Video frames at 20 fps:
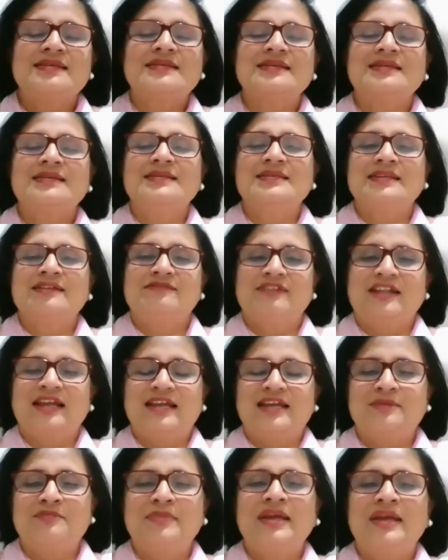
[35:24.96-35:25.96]
herself
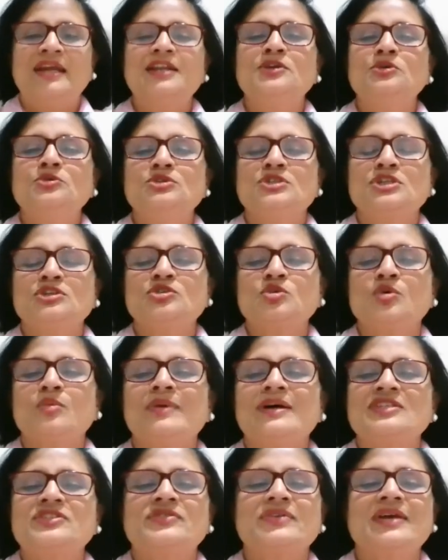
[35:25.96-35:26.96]
like a maid using
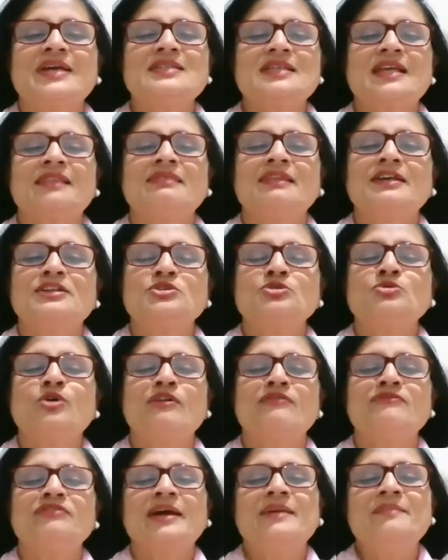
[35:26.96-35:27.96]
Soma's dress, and the two
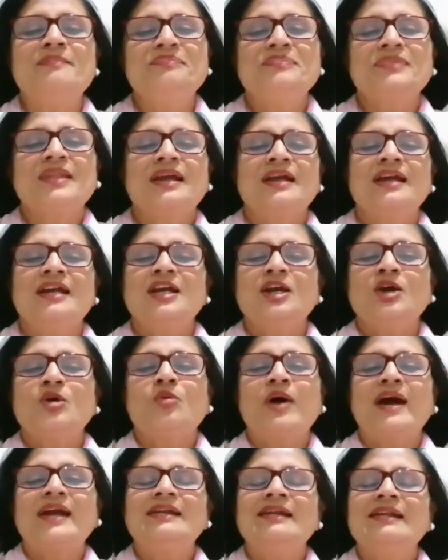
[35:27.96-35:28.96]
of them
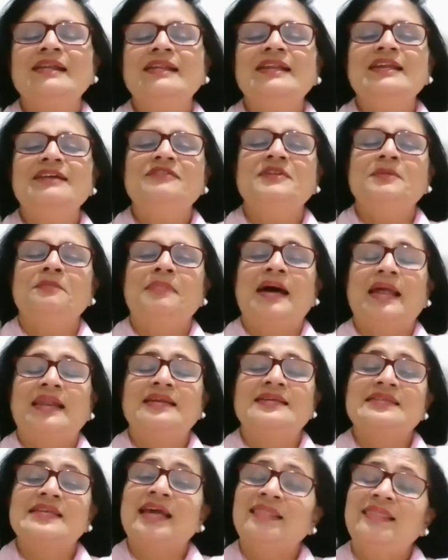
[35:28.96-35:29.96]
quietly leave the
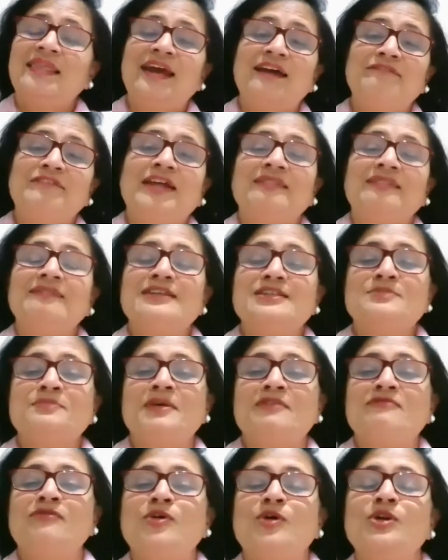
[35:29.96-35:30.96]
palace. And they have done this
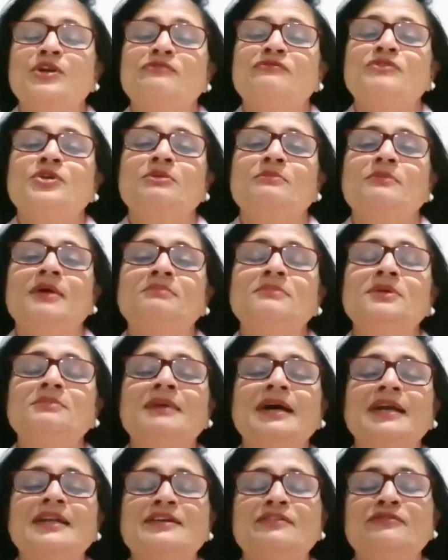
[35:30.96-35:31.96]
before, if you remember,
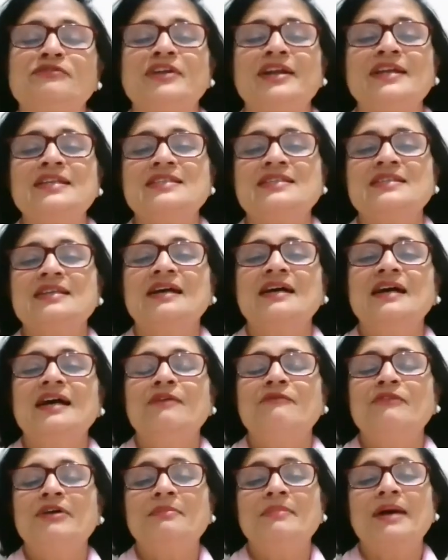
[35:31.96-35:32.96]
my dear friends,
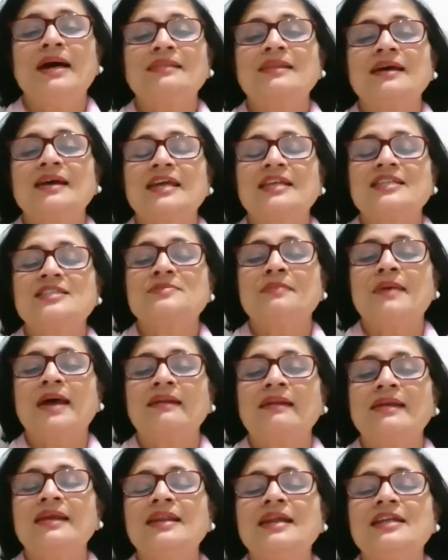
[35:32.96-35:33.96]
when Mata gets
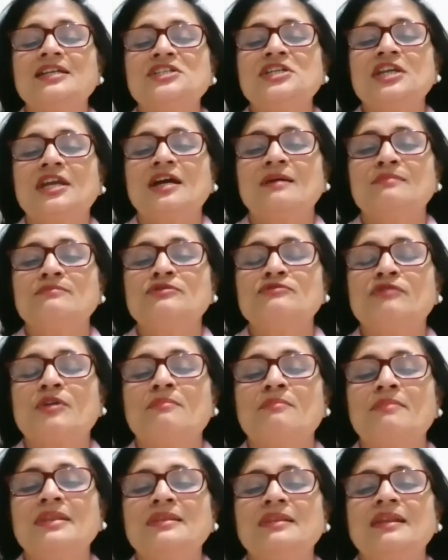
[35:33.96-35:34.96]
married and she comes
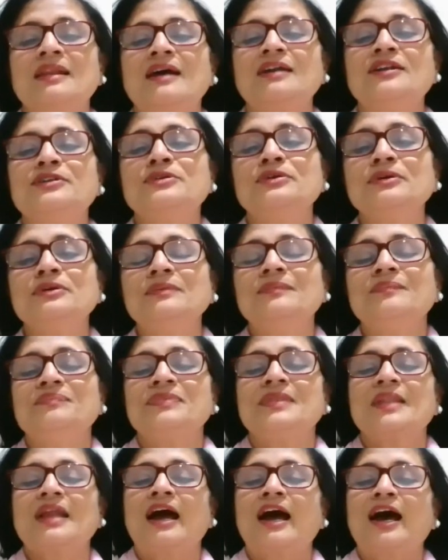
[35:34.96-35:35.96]
from Mithila to
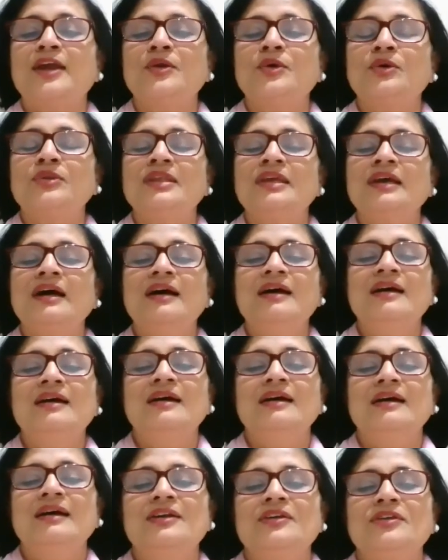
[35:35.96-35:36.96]
Ayodhya.
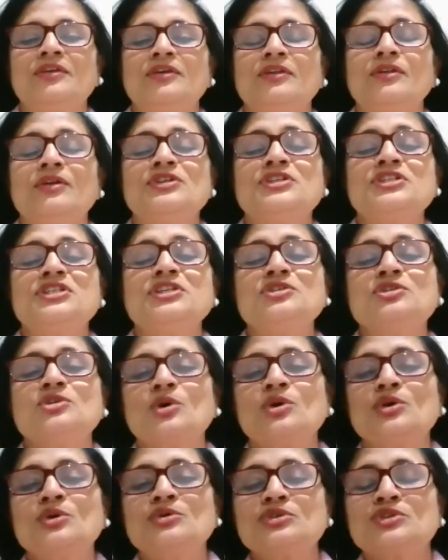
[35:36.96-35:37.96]
She's
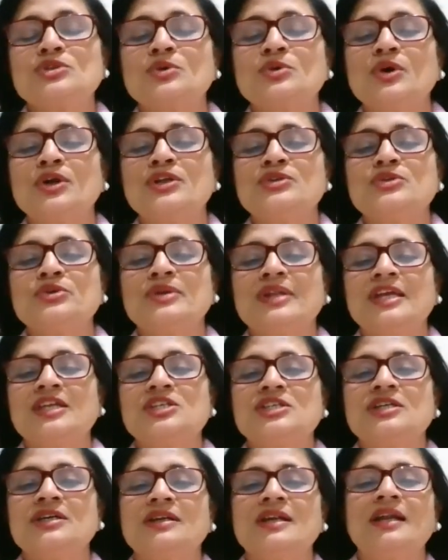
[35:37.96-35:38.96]
so used to going to
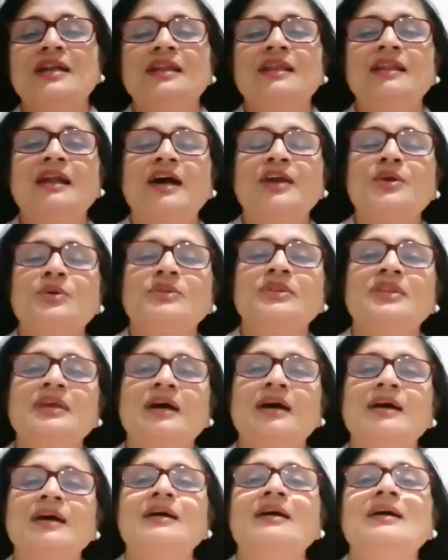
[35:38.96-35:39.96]
nature, and in
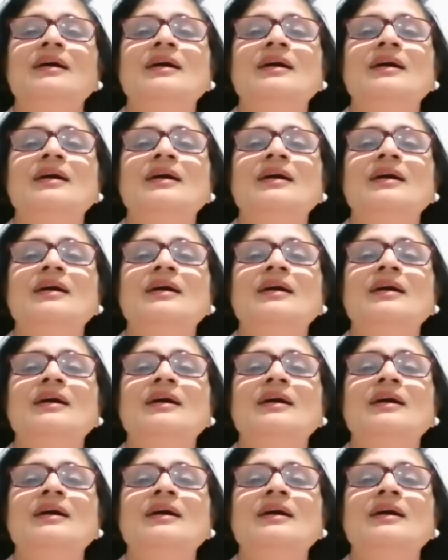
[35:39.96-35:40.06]
Ayodhya,